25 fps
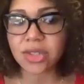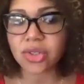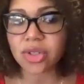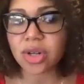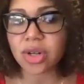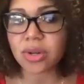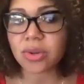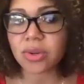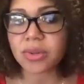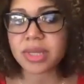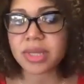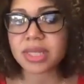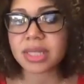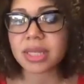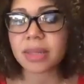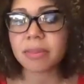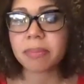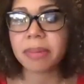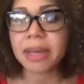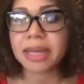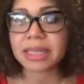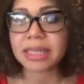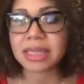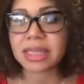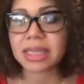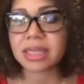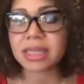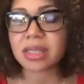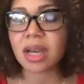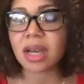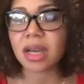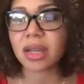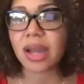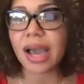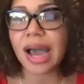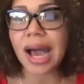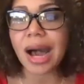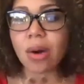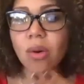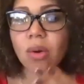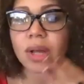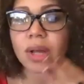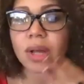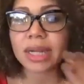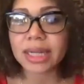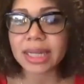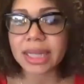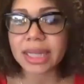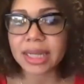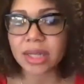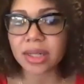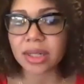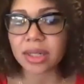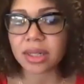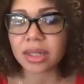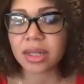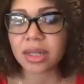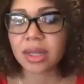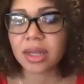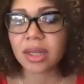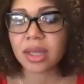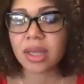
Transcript: struggle is dependent on how clear